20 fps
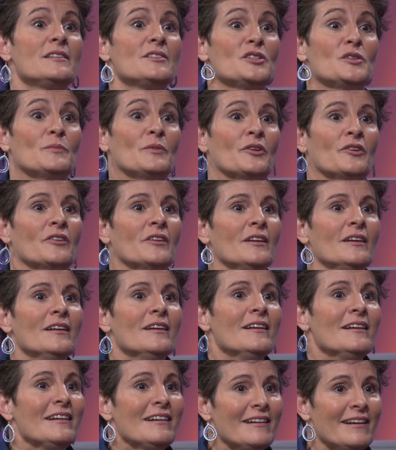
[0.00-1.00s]
tumor.
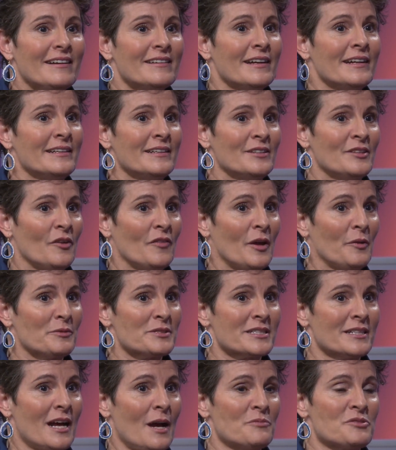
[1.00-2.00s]
Oh. And I didn't know that
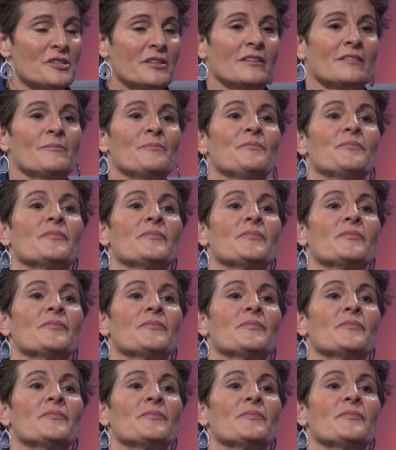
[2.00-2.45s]
was an option.